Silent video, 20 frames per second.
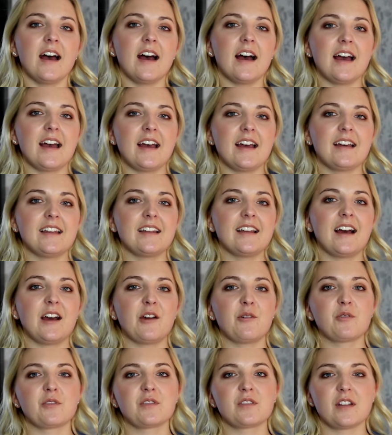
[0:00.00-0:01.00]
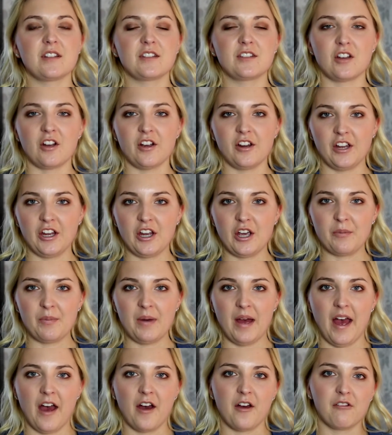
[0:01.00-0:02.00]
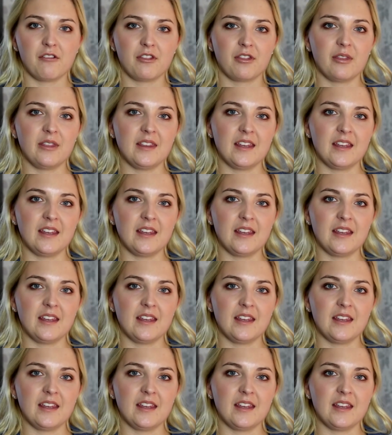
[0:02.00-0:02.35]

And I was talking about